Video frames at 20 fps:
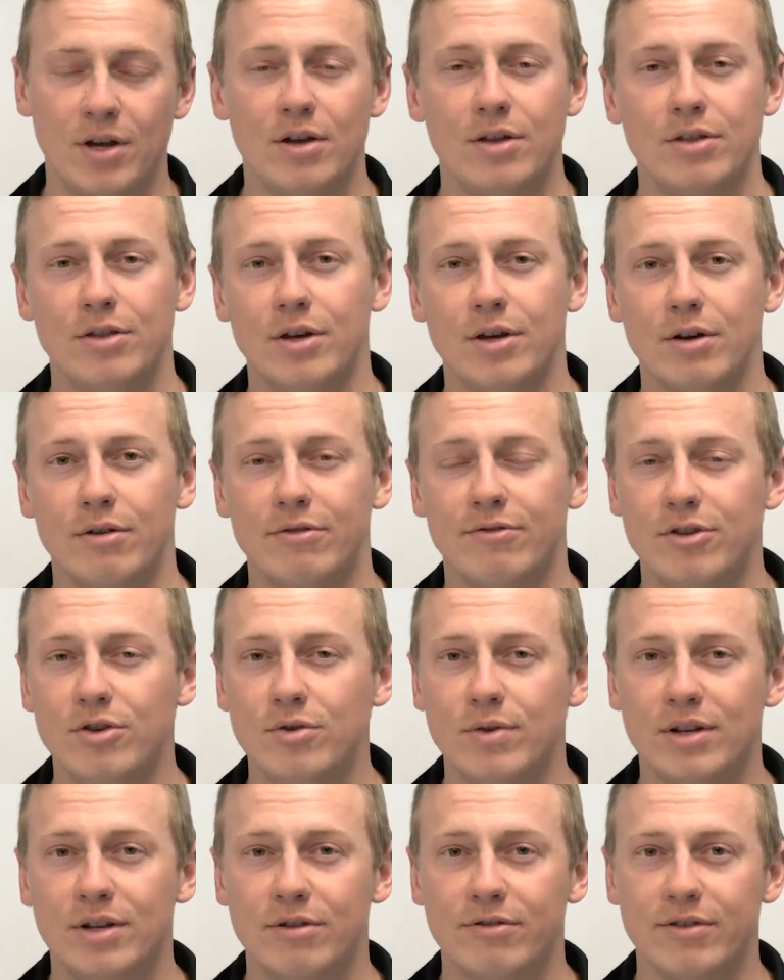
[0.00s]
There are few
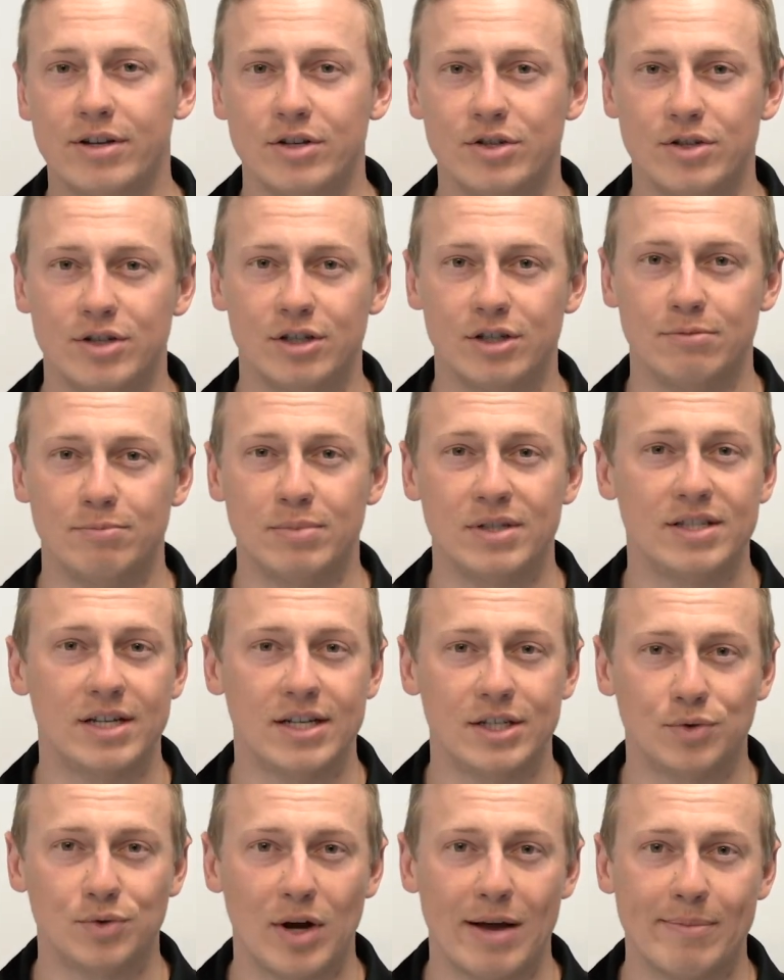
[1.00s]
interventions
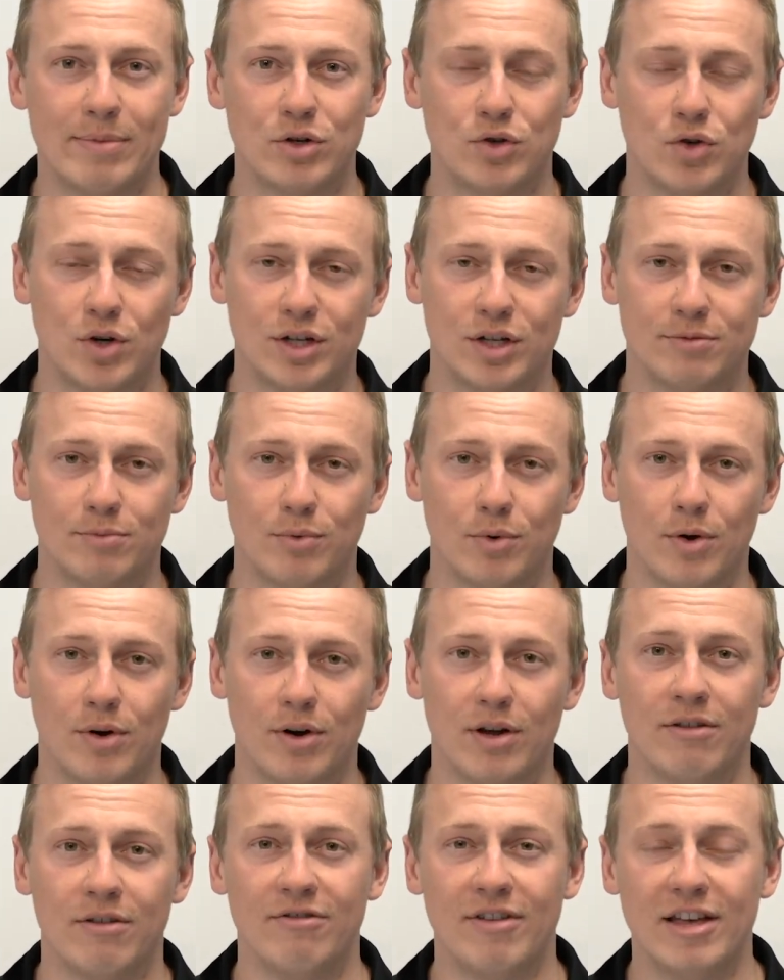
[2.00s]
besides rapid transport
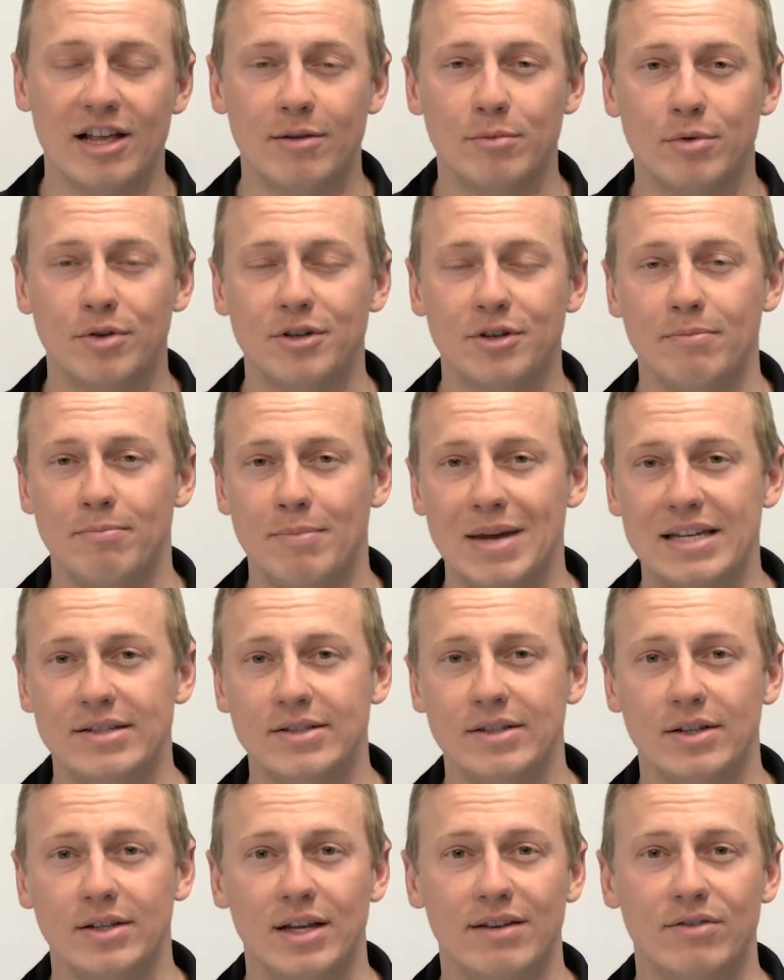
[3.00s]
available to
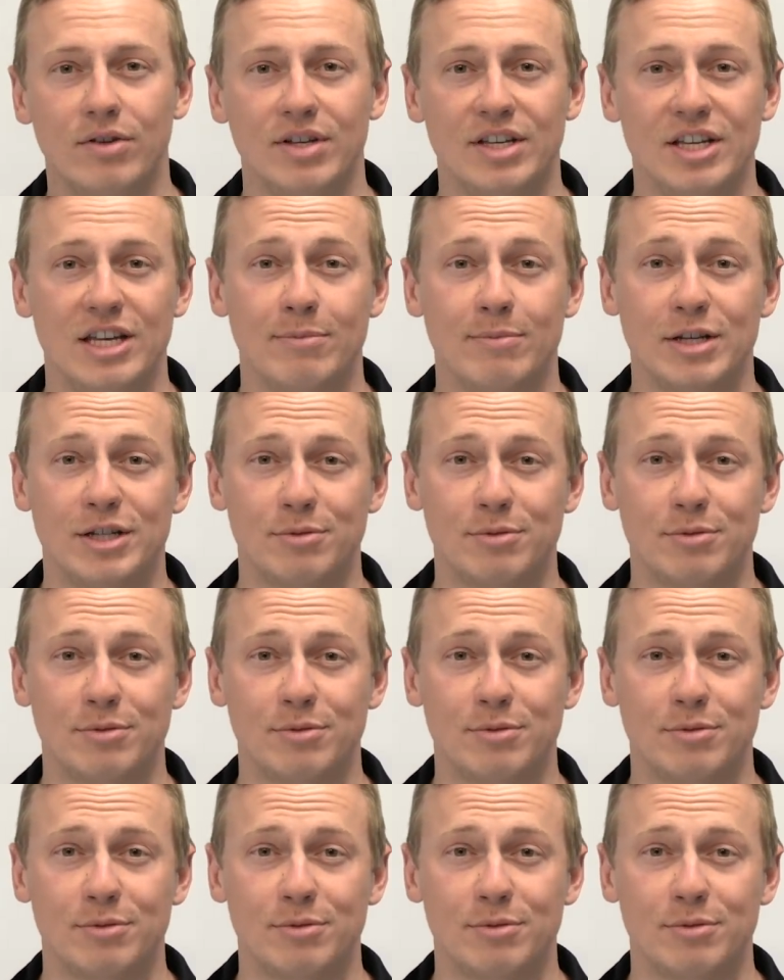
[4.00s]
basic level EMS